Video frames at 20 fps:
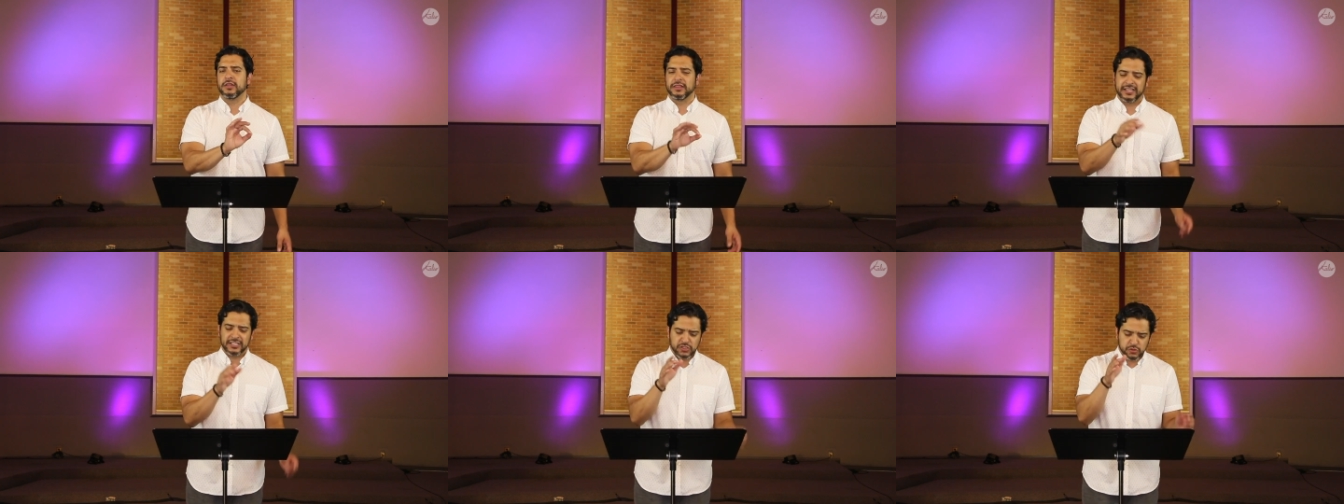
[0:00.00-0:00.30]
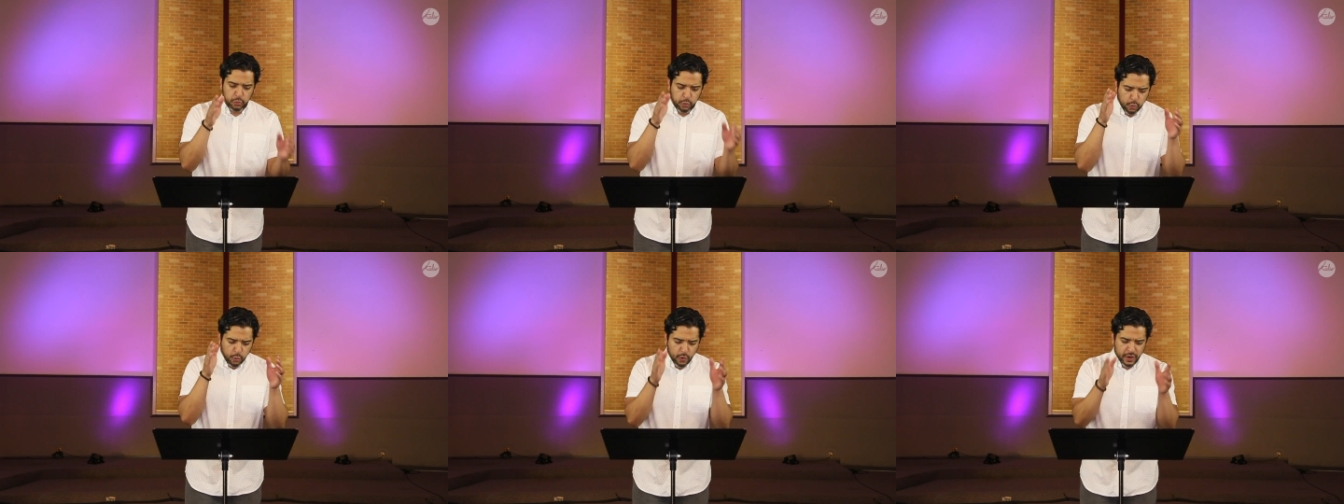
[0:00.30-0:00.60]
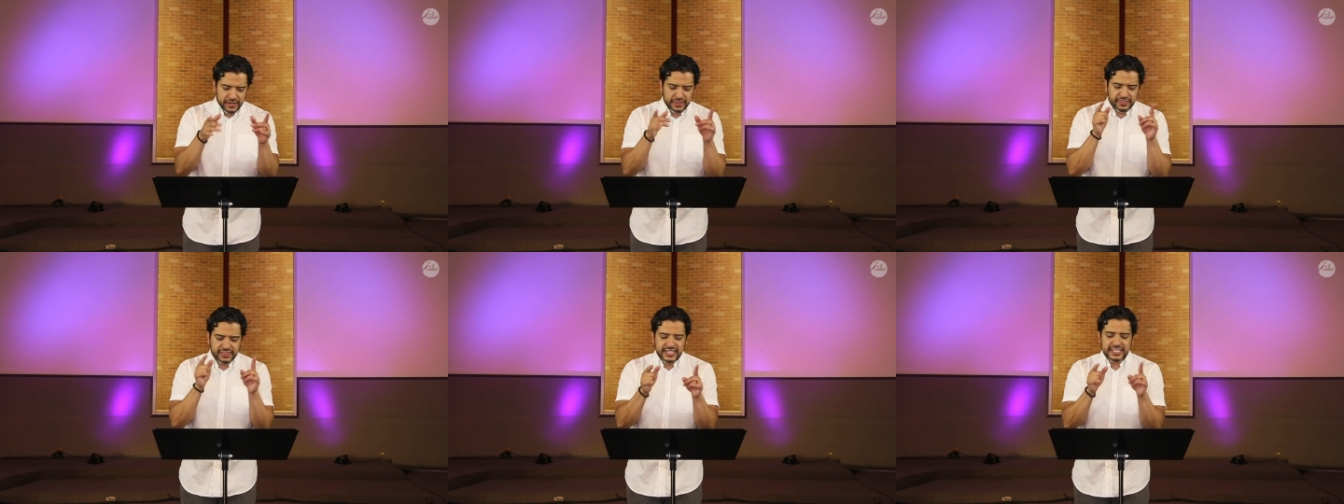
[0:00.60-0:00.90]
This
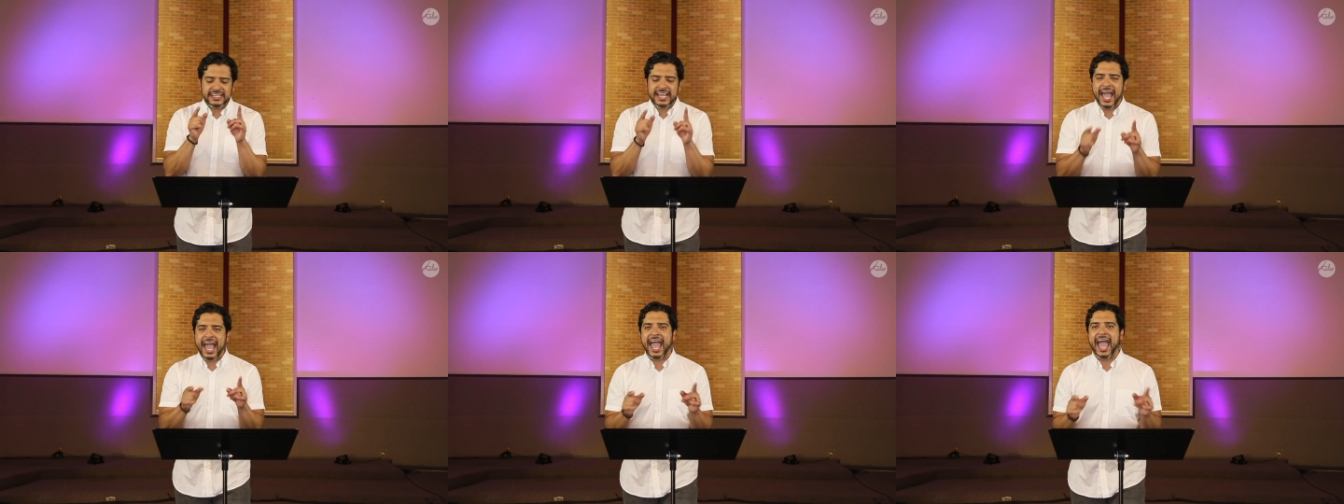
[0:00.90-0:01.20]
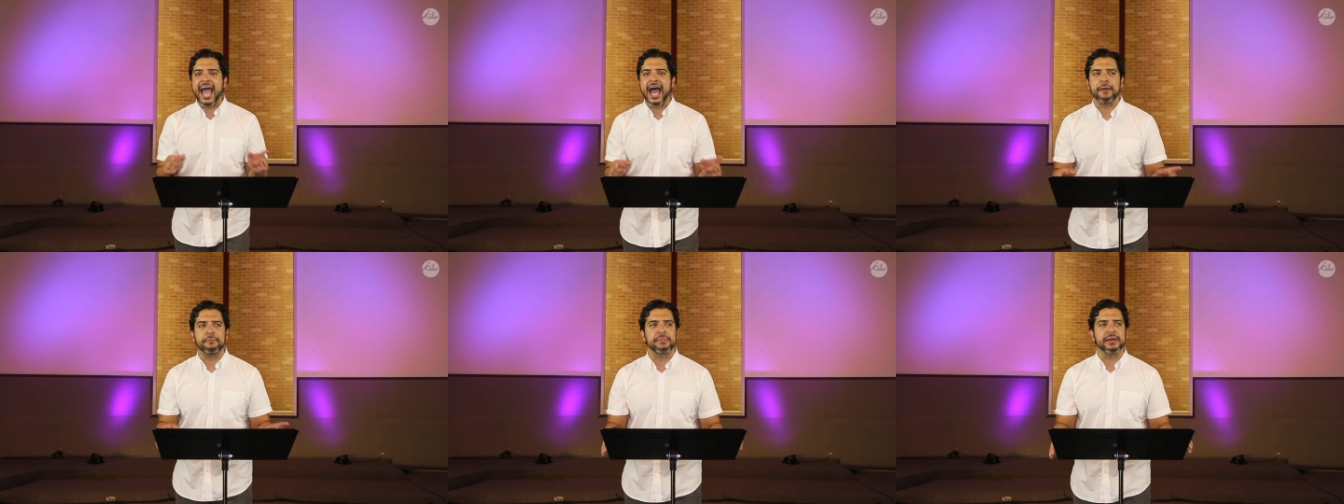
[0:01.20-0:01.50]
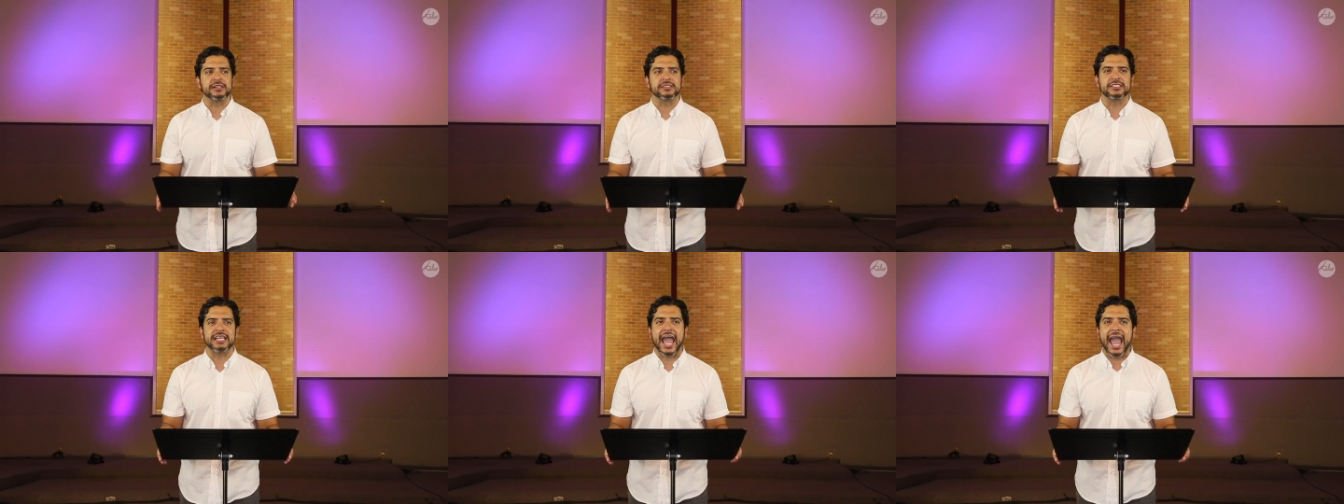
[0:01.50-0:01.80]
one thing that
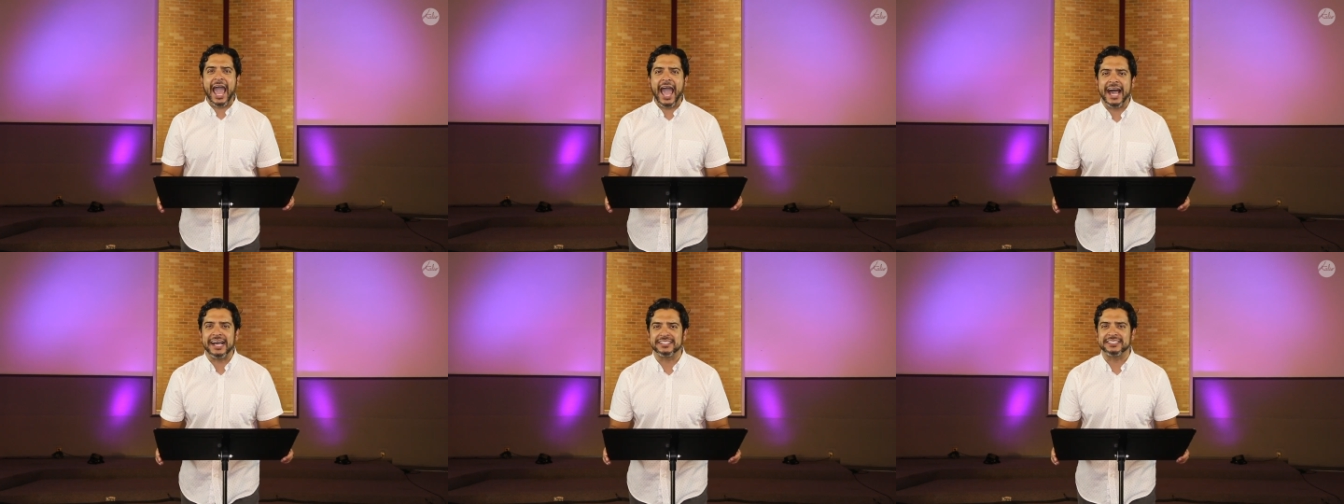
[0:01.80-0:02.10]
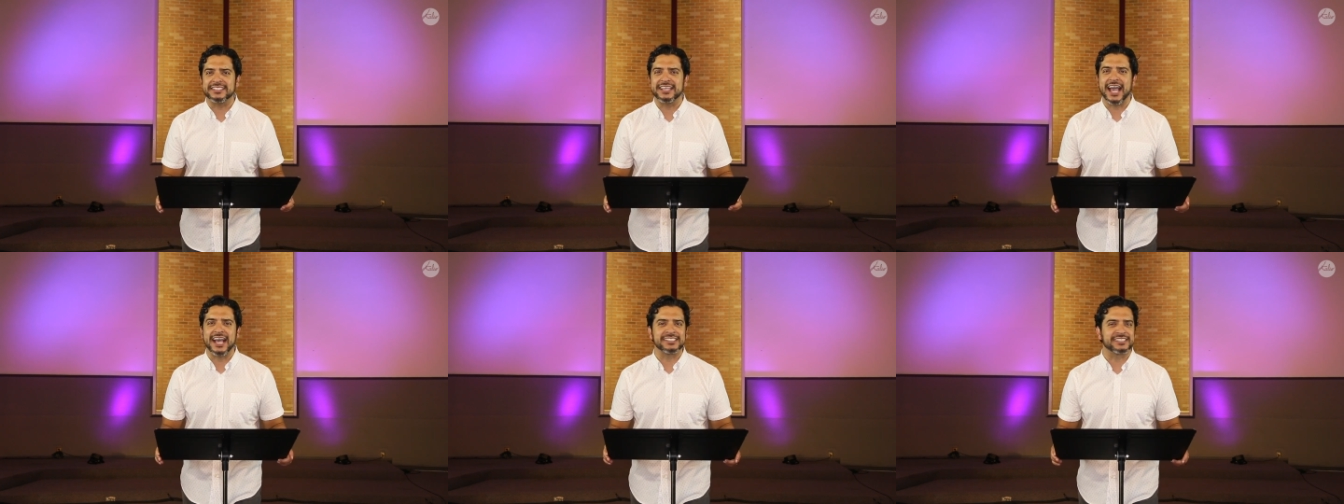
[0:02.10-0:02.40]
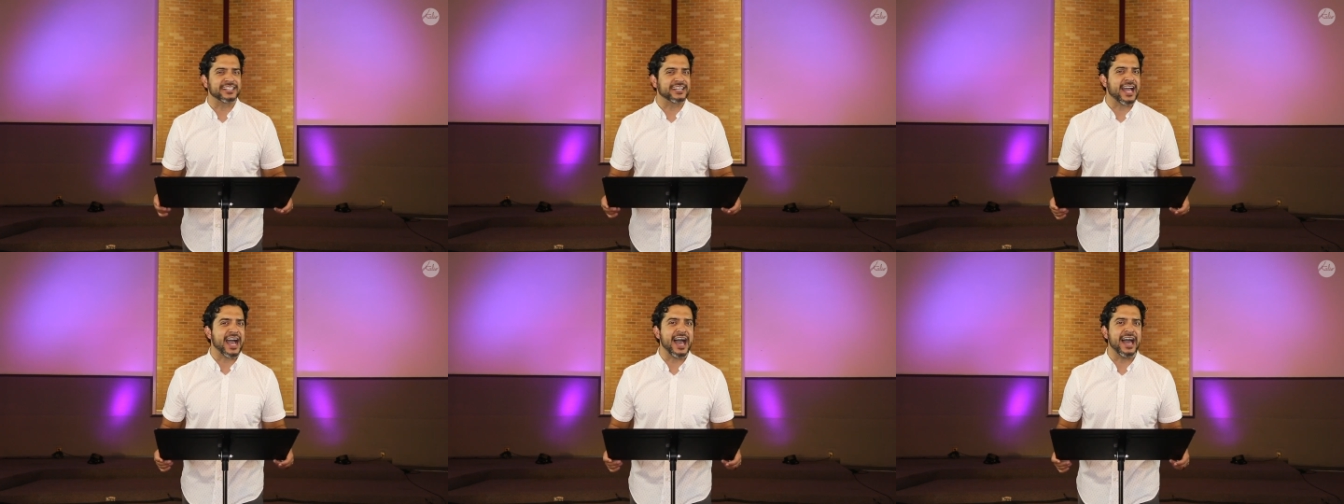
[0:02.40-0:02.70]
happens as
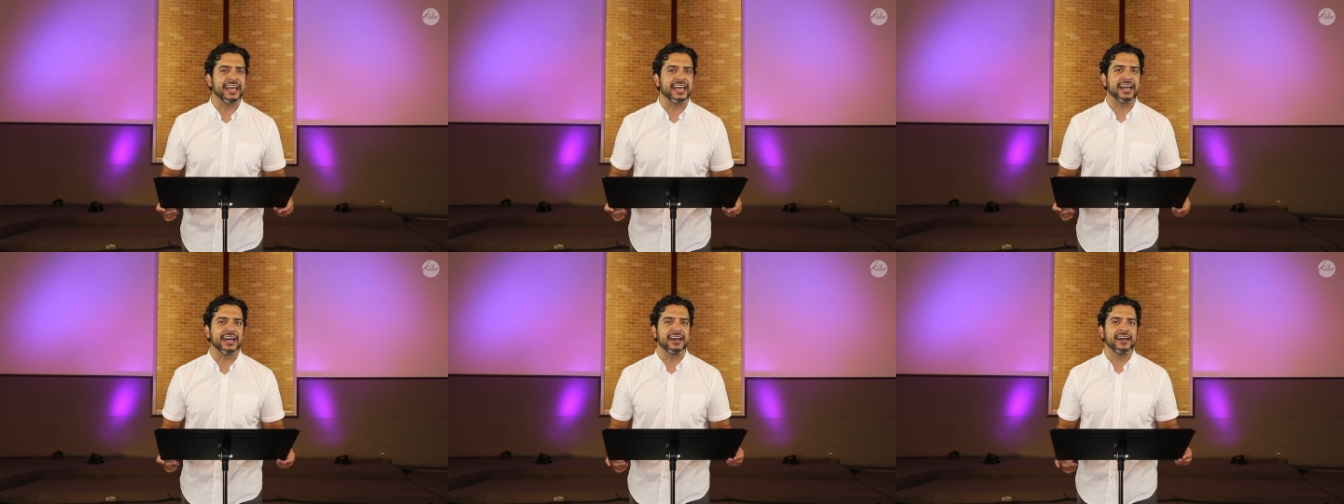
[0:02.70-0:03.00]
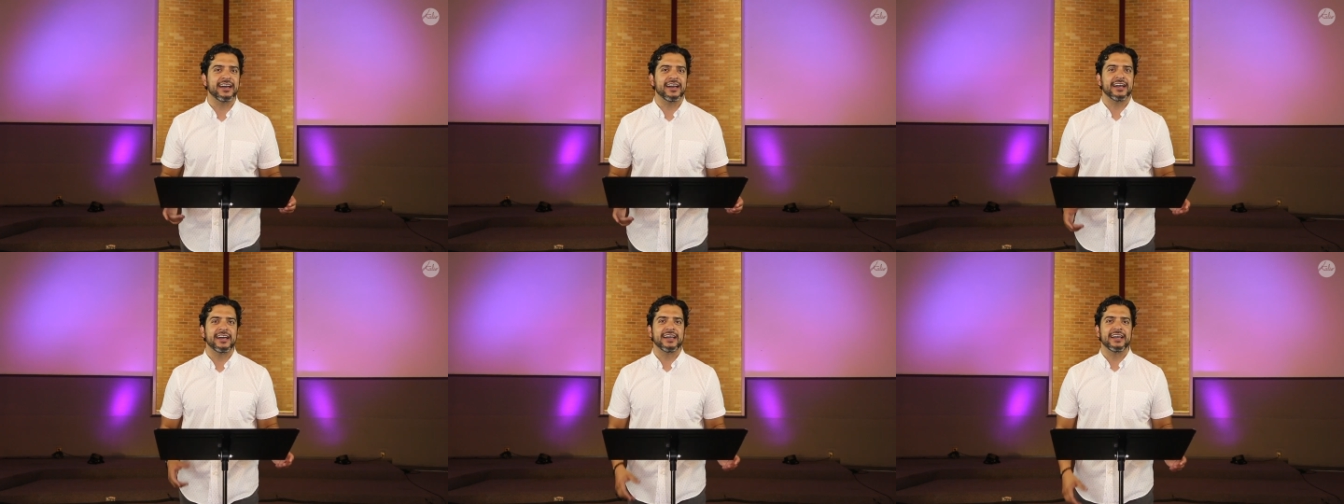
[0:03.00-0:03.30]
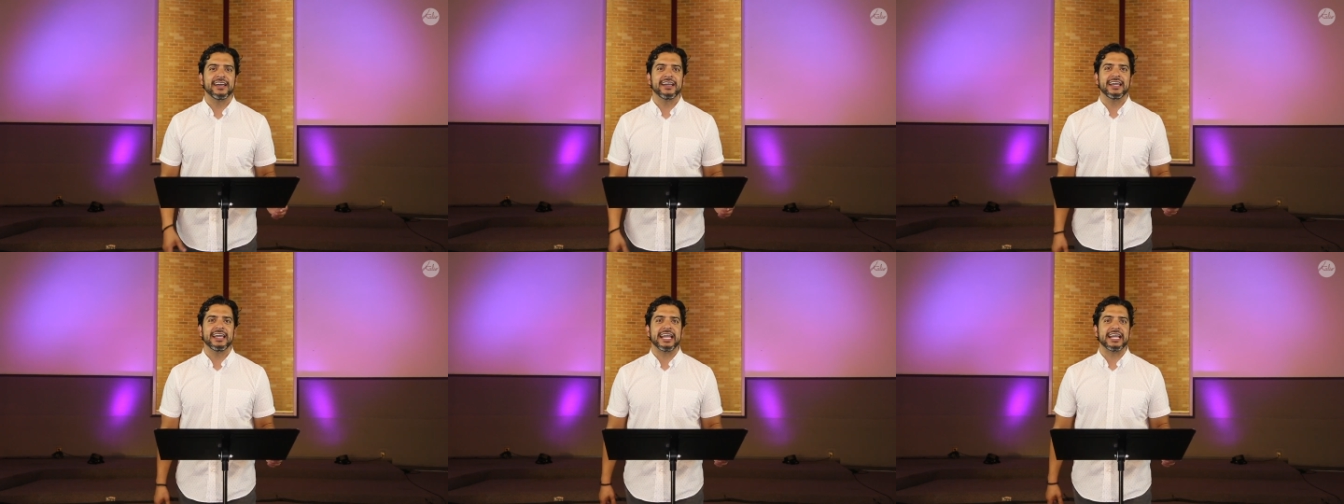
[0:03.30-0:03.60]
Hezekiah
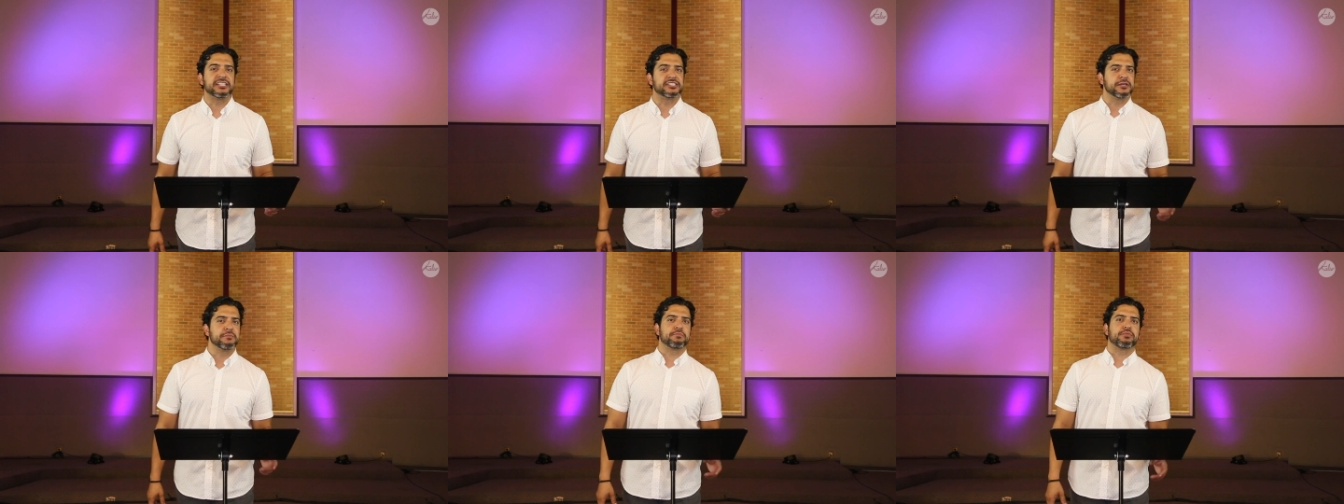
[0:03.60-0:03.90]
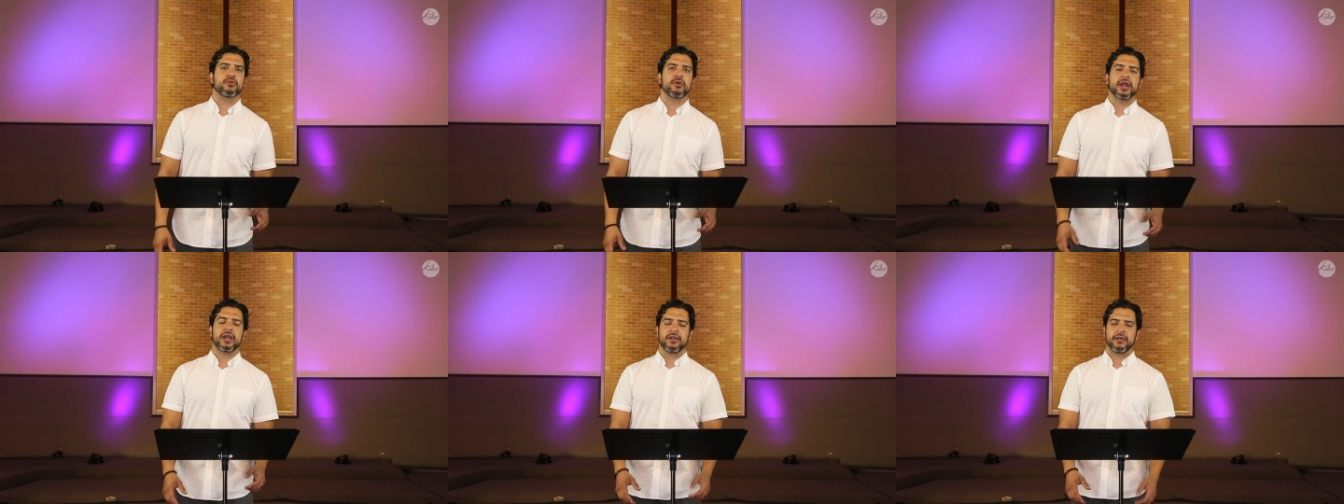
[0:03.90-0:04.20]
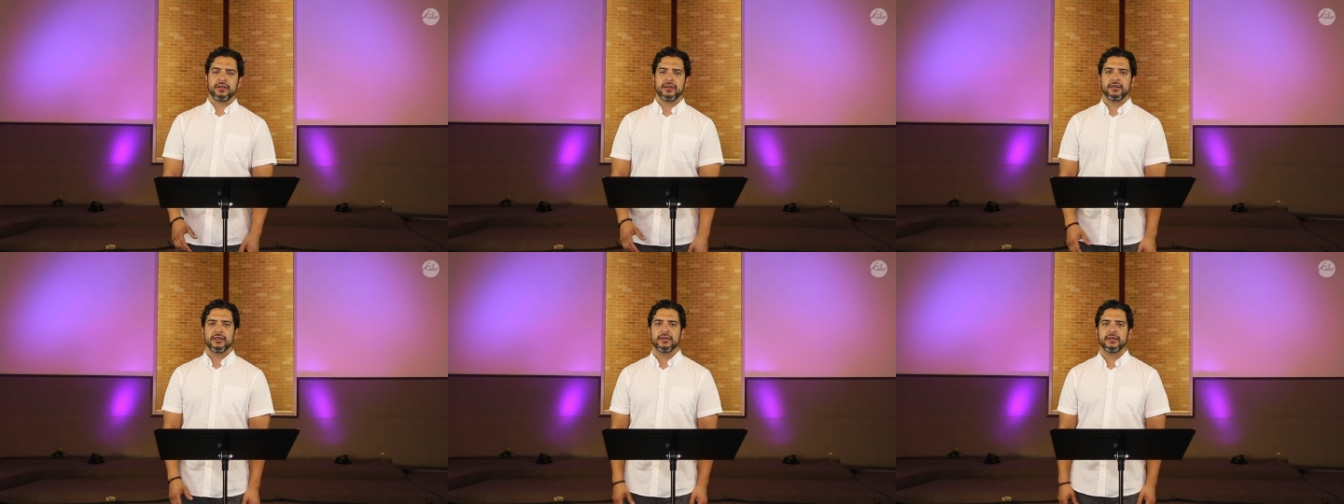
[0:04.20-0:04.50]
is in prayer.